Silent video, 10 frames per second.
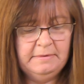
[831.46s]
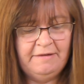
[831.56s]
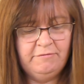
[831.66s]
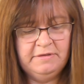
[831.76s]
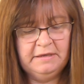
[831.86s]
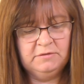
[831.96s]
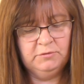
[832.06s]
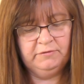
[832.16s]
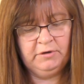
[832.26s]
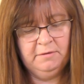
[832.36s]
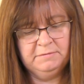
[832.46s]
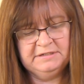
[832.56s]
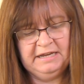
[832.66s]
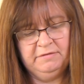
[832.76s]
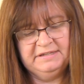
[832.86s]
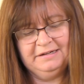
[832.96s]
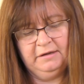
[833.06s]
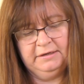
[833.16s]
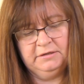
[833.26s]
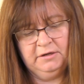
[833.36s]
Everything sort of comes down, this
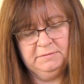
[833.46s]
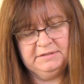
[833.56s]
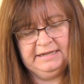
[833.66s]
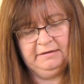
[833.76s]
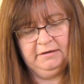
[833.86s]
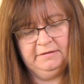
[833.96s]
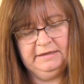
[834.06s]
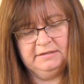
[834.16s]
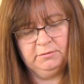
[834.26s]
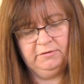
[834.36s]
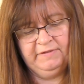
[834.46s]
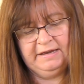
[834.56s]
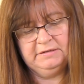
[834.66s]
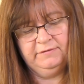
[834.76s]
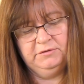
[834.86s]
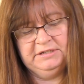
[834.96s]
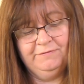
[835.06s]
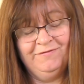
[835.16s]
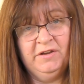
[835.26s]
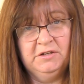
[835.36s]
light comes down like this. So I found if you did
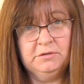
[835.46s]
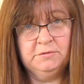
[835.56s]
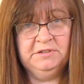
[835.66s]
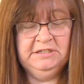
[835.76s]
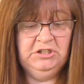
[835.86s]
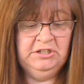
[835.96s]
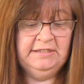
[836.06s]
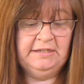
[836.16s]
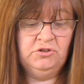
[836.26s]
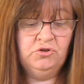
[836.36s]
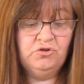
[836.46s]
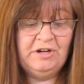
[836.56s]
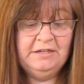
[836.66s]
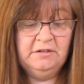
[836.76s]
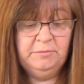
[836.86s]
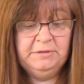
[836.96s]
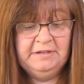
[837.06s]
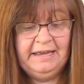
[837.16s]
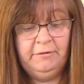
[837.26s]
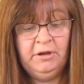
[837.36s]
vertical stitches, that straight up and
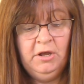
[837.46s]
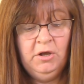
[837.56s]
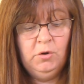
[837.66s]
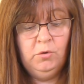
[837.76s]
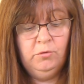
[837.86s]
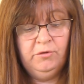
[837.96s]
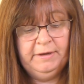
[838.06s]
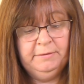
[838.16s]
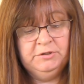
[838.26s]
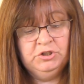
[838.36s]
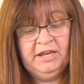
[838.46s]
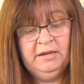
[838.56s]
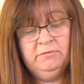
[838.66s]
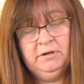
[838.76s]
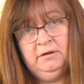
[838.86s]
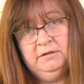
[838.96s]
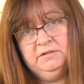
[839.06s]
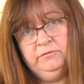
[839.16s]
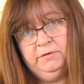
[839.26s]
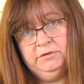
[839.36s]
down all the way up the shape,
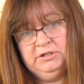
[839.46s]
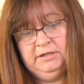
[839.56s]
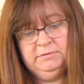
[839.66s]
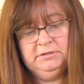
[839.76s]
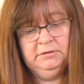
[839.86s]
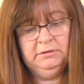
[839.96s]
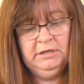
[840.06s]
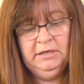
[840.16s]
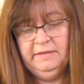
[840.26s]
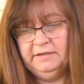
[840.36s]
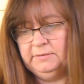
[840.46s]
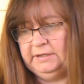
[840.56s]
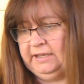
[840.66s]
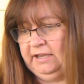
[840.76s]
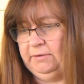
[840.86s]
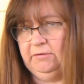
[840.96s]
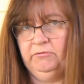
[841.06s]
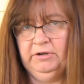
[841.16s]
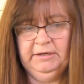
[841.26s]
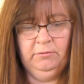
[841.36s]
regardless of what the shape's doing, that's when it came out
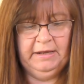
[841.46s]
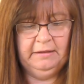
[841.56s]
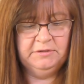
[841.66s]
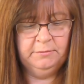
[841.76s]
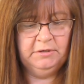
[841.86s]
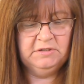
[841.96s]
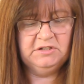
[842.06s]
really well. So I'm going to